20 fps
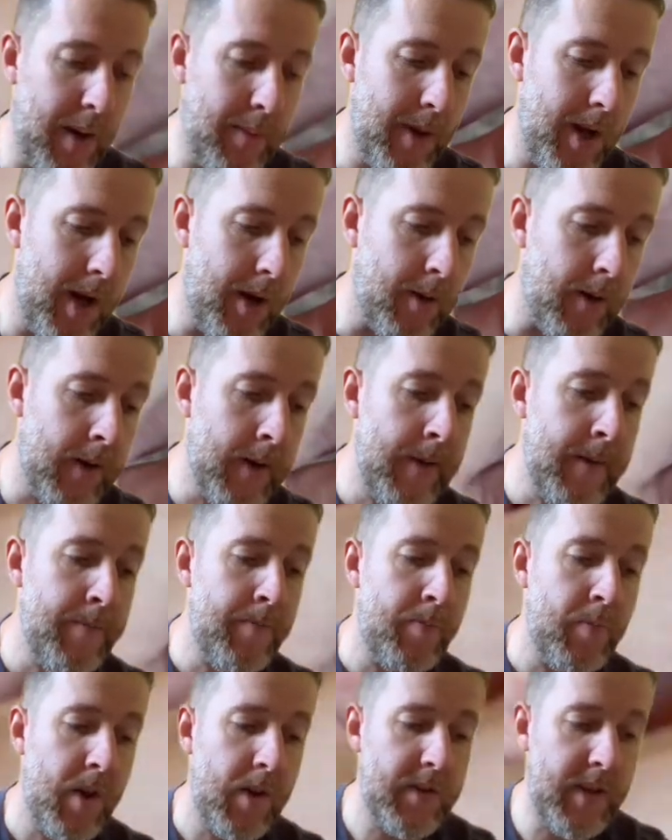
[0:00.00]
below.
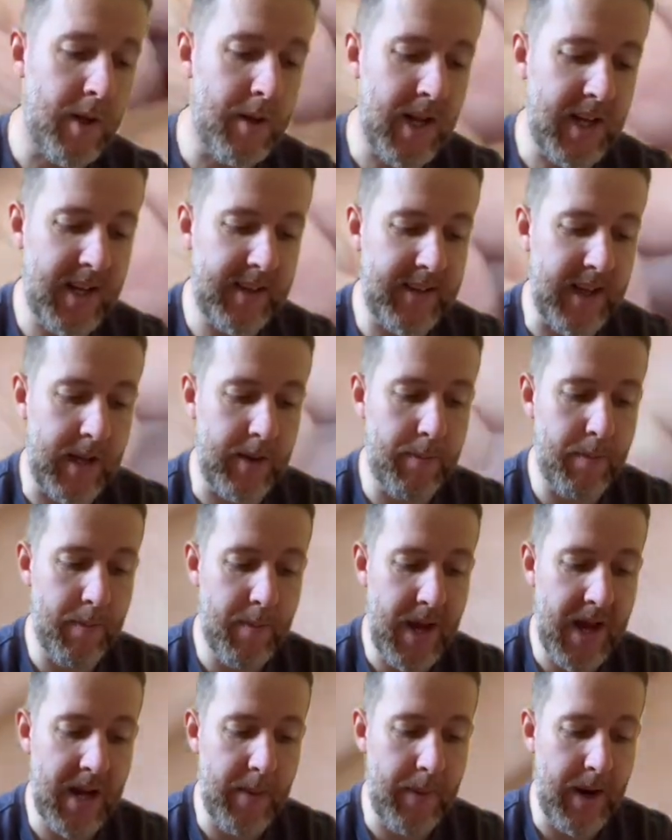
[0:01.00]
So like I said,
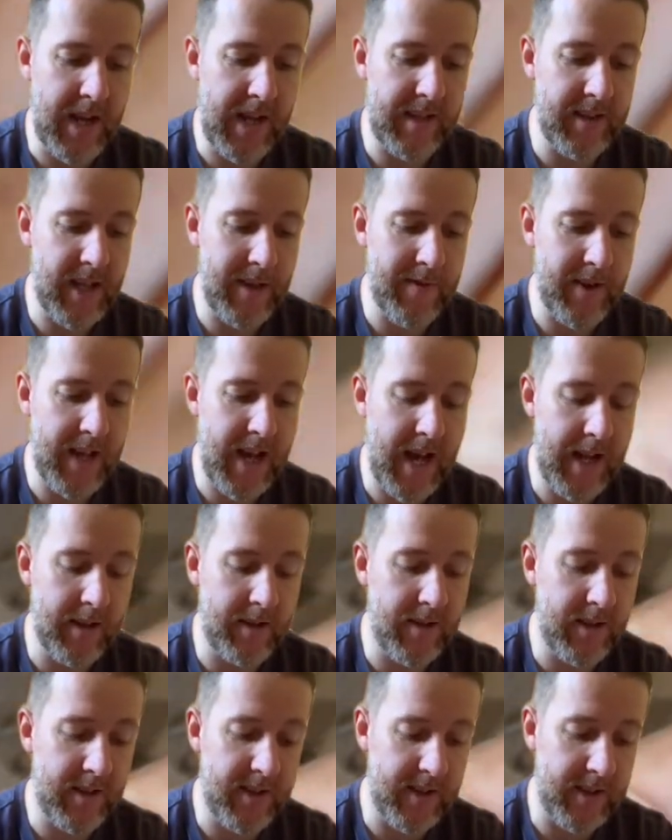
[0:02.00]
in a penny sleeve again.
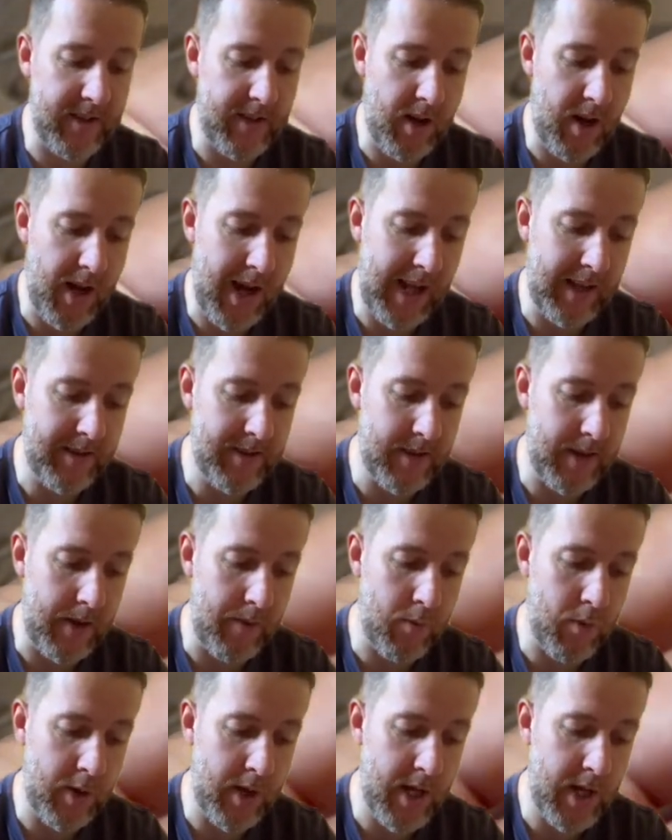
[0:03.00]
So this is Anthony
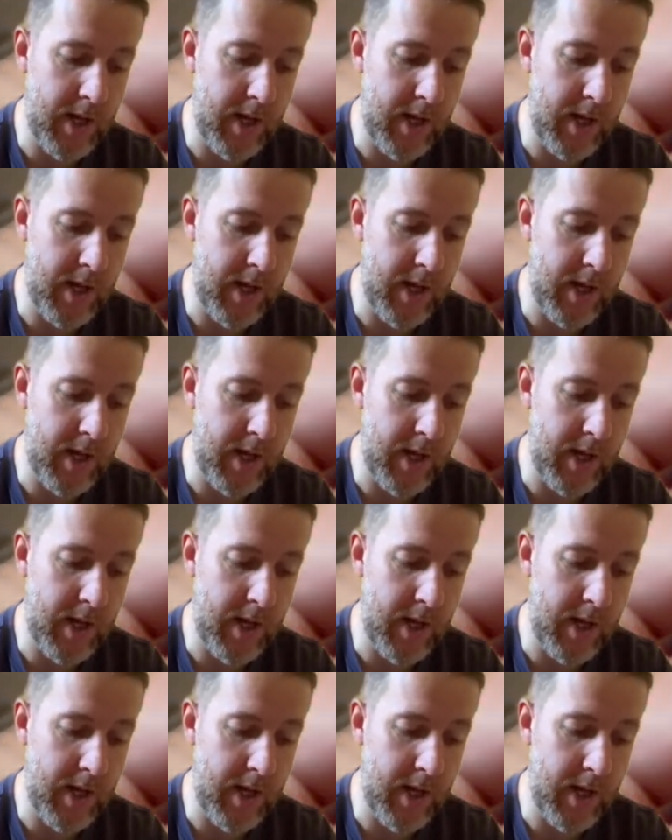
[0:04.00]
rookie